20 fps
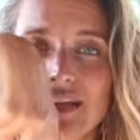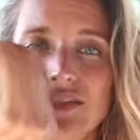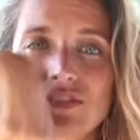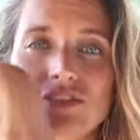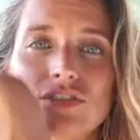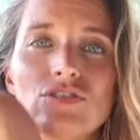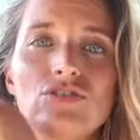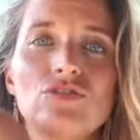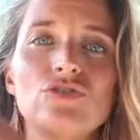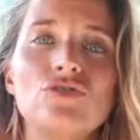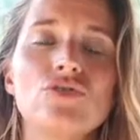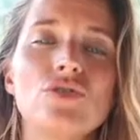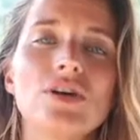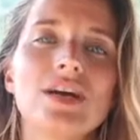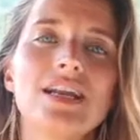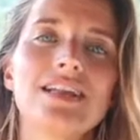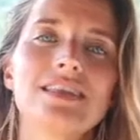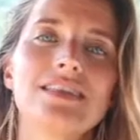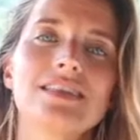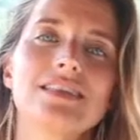to
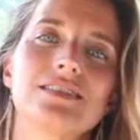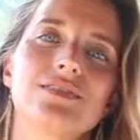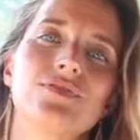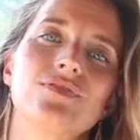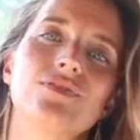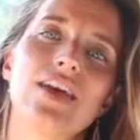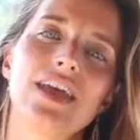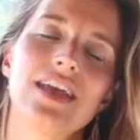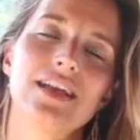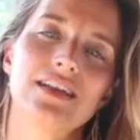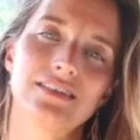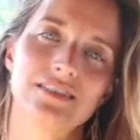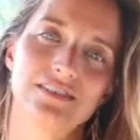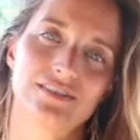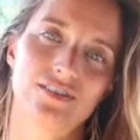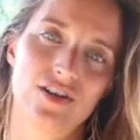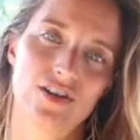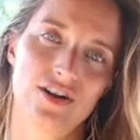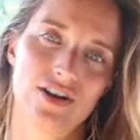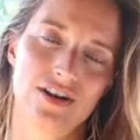join at this
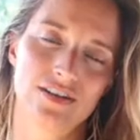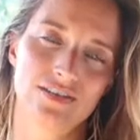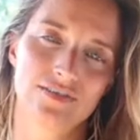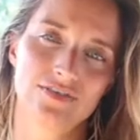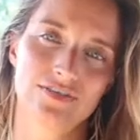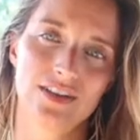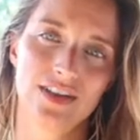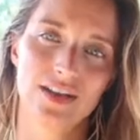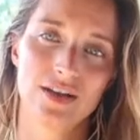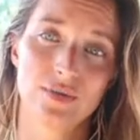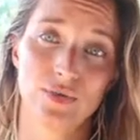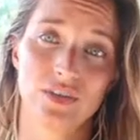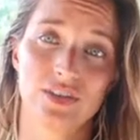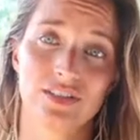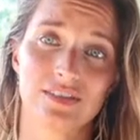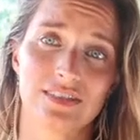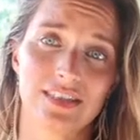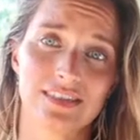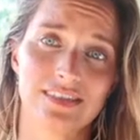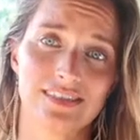vagus nerve, which
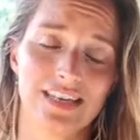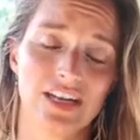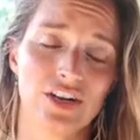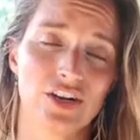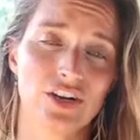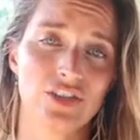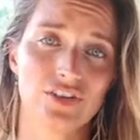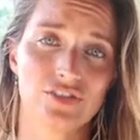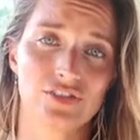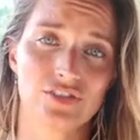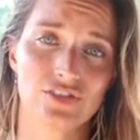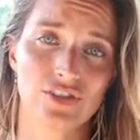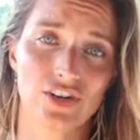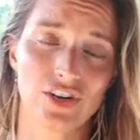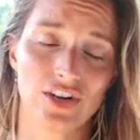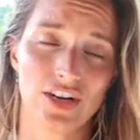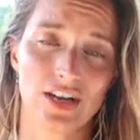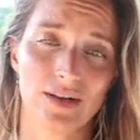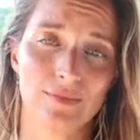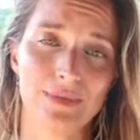sits here in the
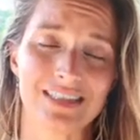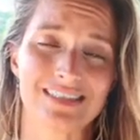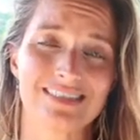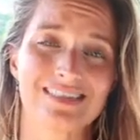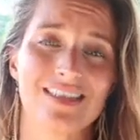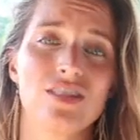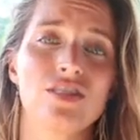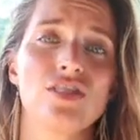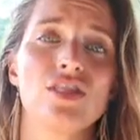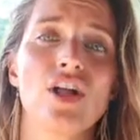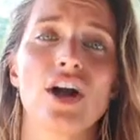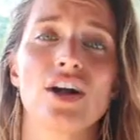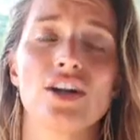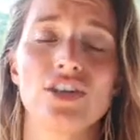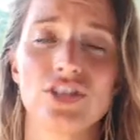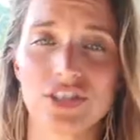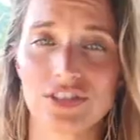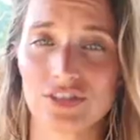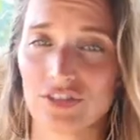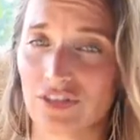sternum. It's the
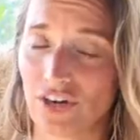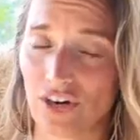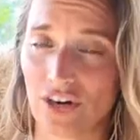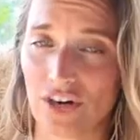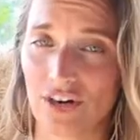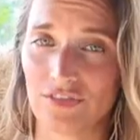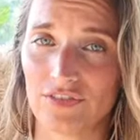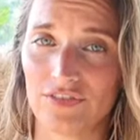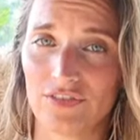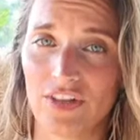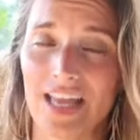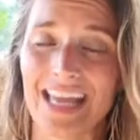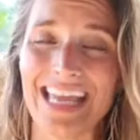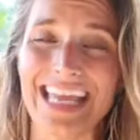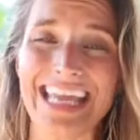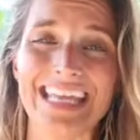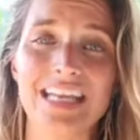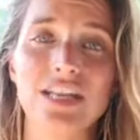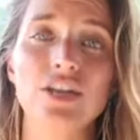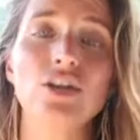largest nerve
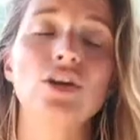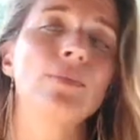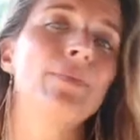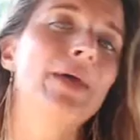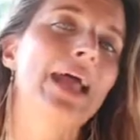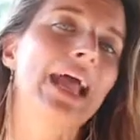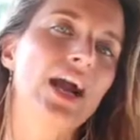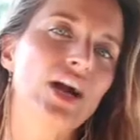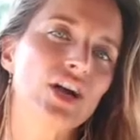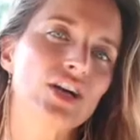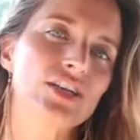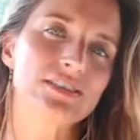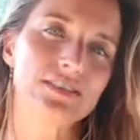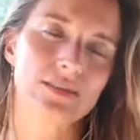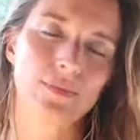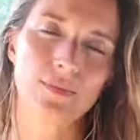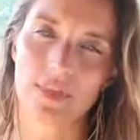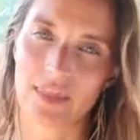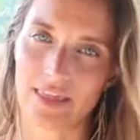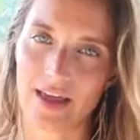in your
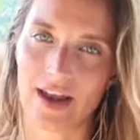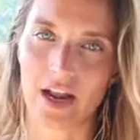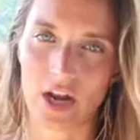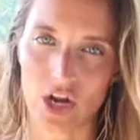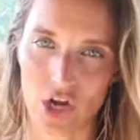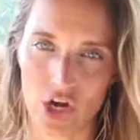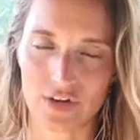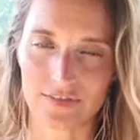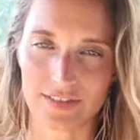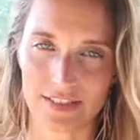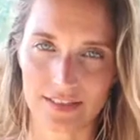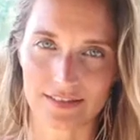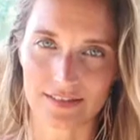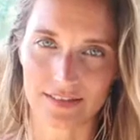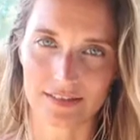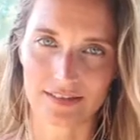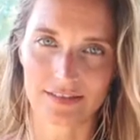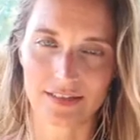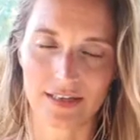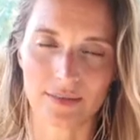parasympathetic nervous
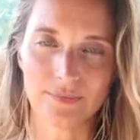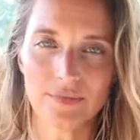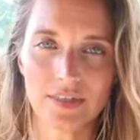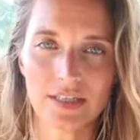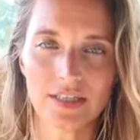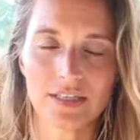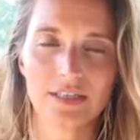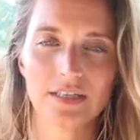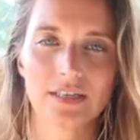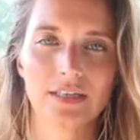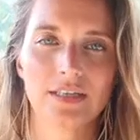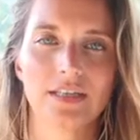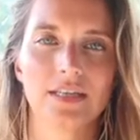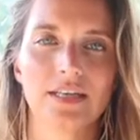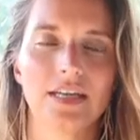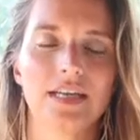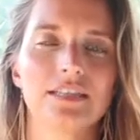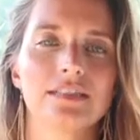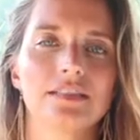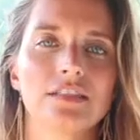system.
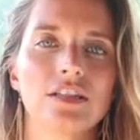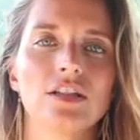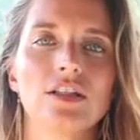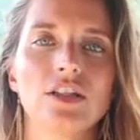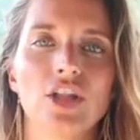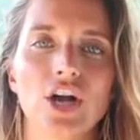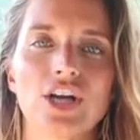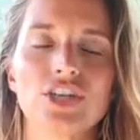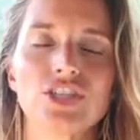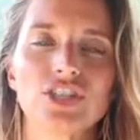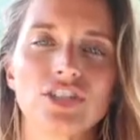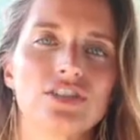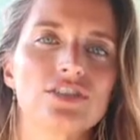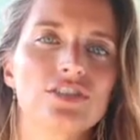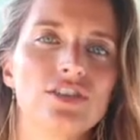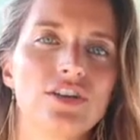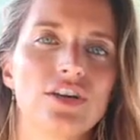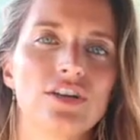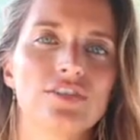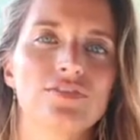It's the
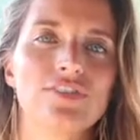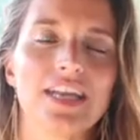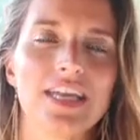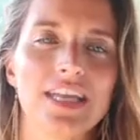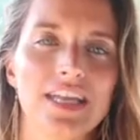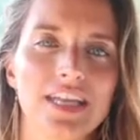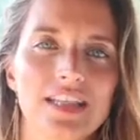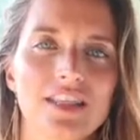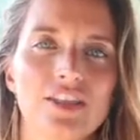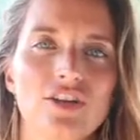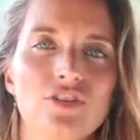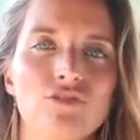largest nerve in the